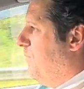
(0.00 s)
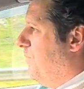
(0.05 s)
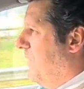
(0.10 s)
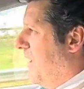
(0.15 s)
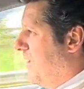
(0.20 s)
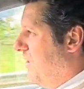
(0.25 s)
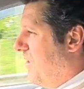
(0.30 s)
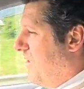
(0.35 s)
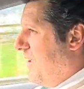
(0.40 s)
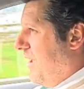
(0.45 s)

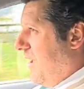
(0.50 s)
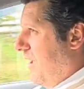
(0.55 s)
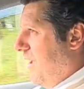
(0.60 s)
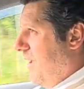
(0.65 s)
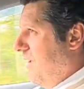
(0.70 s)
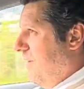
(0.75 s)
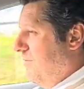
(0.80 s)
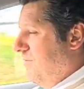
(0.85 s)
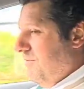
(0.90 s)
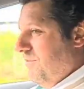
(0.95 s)
As I say,
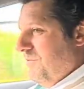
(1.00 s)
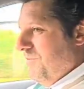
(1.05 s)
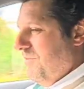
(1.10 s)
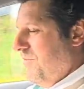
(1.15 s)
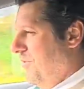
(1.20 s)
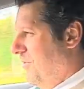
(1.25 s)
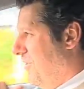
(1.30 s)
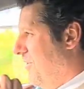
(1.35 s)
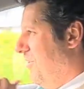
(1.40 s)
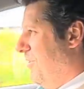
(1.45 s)

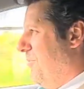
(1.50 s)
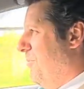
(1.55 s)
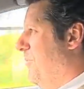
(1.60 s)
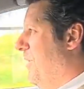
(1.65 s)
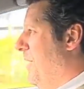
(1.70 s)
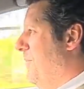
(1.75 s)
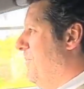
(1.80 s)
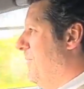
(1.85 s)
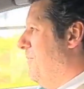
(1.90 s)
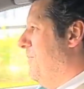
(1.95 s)
there's another
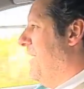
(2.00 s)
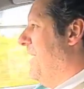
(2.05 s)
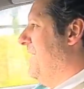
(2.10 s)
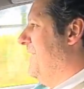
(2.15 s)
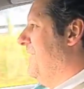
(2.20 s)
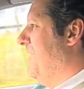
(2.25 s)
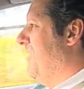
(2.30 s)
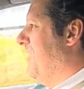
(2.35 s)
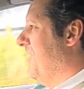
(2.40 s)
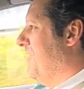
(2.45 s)
pop and bang
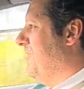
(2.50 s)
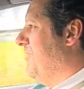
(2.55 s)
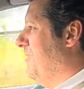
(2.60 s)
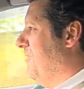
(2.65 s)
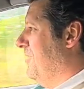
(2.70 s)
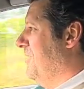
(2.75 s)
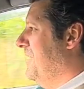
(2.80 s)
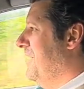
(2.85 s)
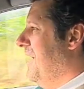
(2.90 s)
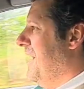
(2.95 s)
there, that's
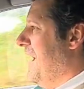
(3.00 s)
cool.